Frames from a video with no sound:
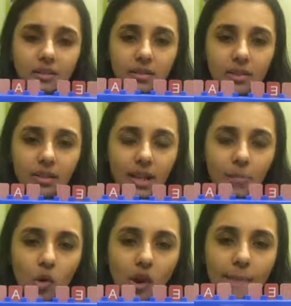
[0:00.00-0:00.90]
see any
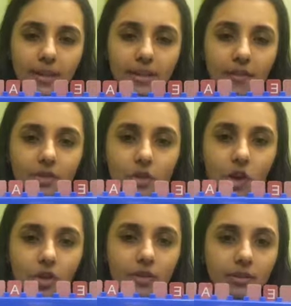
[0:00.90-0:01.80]
more comments after
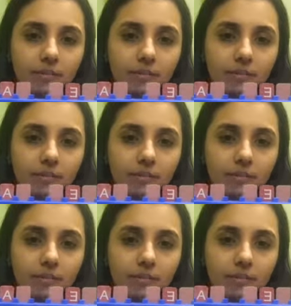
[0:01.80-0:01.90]
Roshan.